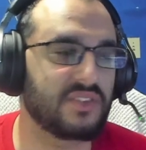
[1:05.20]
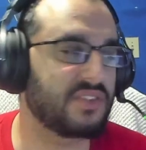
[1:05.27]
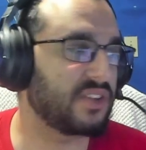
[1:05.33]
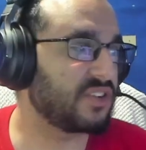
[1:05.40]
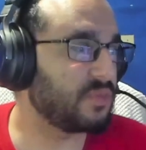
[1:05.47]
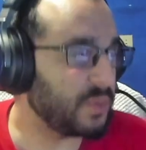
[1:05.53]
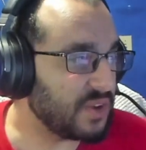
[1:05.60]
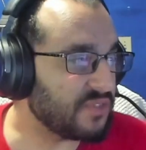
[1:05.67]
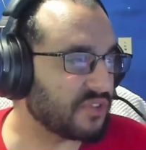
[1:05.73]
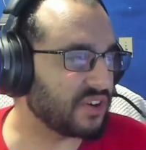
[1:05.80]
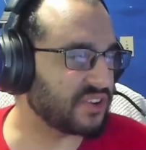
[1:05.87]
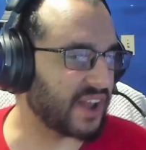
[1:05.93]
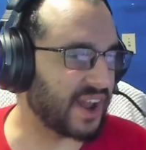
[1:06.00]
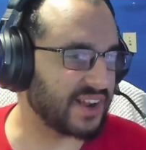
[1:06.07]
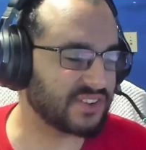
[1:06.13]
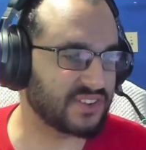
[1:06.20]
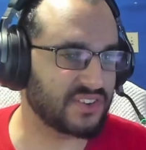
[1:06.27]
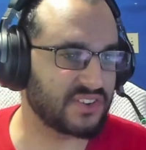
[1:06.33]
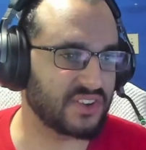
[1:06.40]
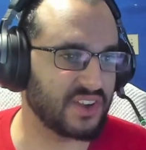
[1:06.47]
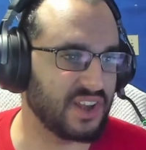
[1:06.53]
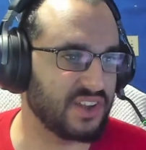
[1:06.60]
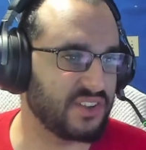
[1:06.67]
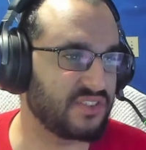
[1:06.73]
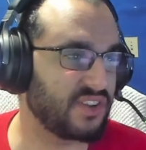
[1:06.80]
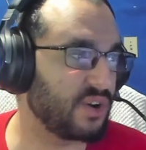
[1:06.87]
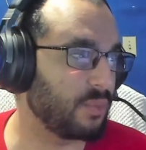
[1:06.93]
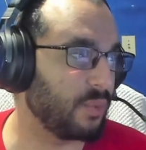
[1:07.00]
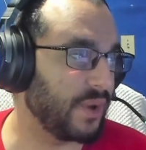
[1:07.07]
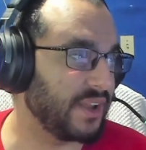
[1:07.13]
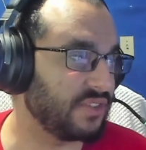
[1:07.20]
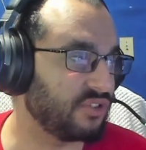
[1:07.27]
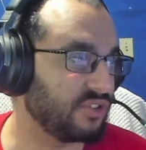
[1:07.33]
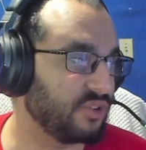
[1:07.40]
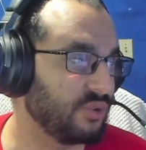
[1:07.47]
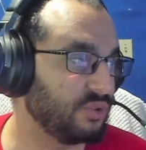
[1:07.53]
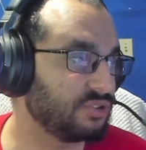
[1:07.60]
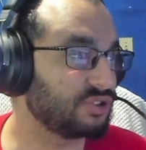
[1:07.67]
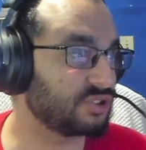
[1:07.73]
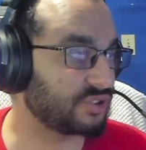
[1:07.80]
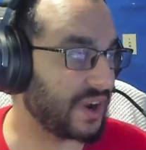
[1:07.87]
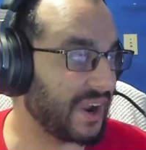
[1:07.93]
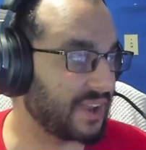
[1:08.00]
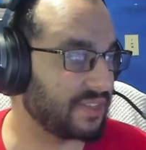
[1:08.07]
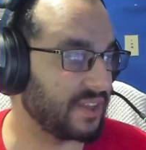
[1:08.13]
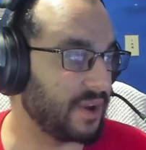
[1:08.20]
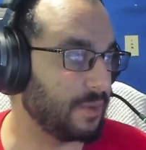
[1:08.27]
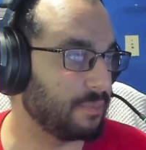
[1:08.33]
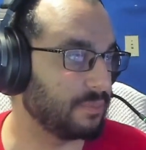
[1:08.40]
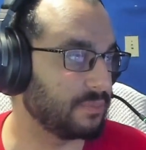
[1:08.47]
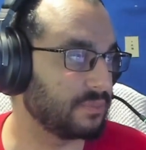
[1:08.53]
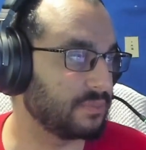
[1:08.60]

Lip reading: Speed Force asks, is there a way to track them